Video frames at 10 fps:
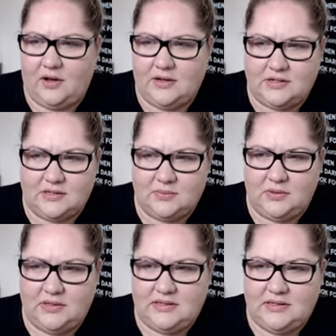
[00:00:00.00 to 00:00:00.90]
I just want
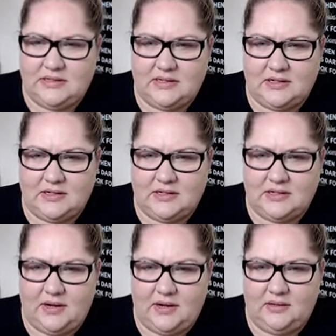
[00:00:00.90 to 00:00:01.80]
to
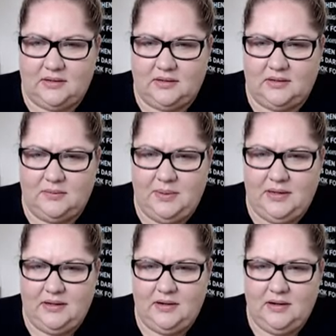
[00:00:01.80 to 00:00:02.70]
desaturate it a little
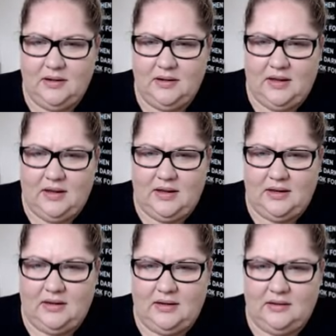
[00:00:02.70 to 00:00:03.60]
bit
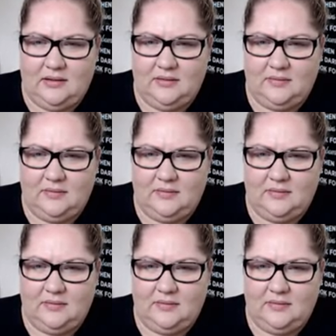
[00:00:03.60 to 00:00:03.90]
and